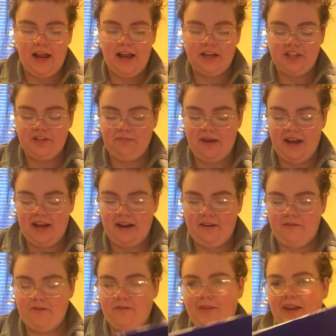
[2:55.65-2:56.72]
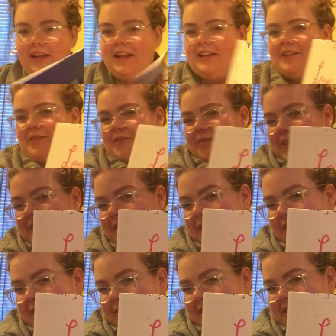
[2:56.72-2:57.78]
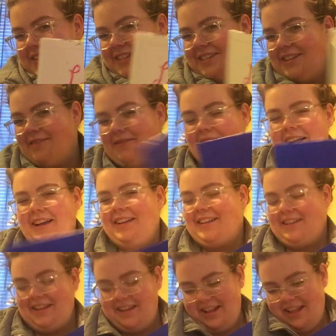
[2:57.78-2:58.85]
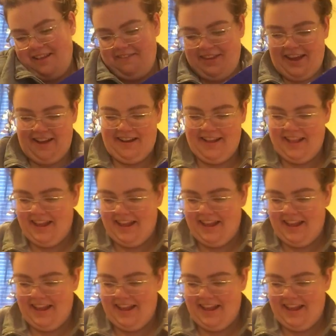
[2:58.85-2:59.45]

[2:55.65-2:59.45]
And she painted it for me, and then she wrote me a cute little message on the back. I love Carrie.